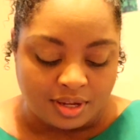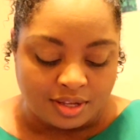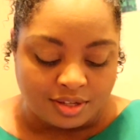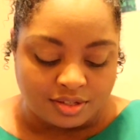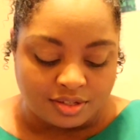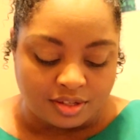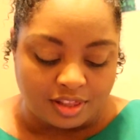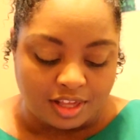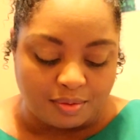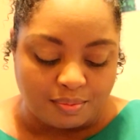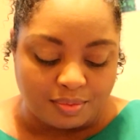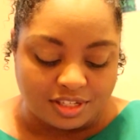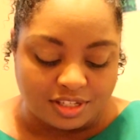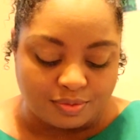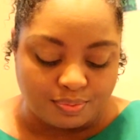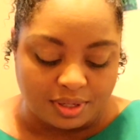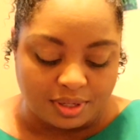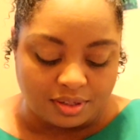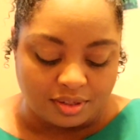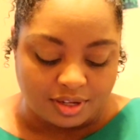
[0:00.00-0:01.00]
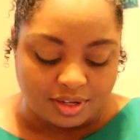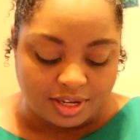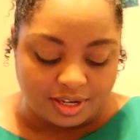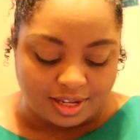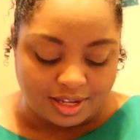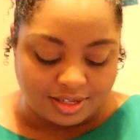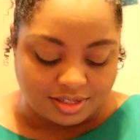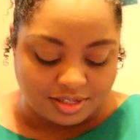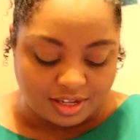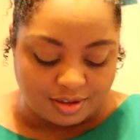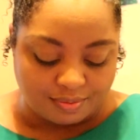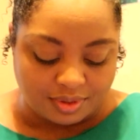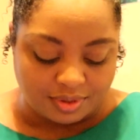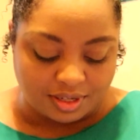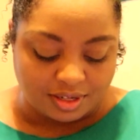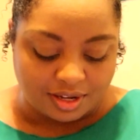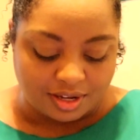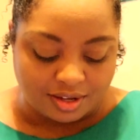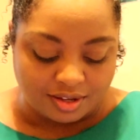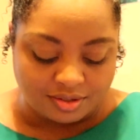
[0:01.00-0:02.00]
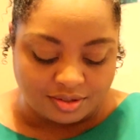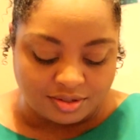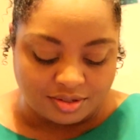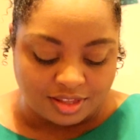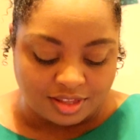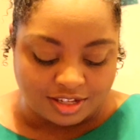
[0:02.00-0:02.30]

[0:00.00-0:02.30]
So they must be looking at something else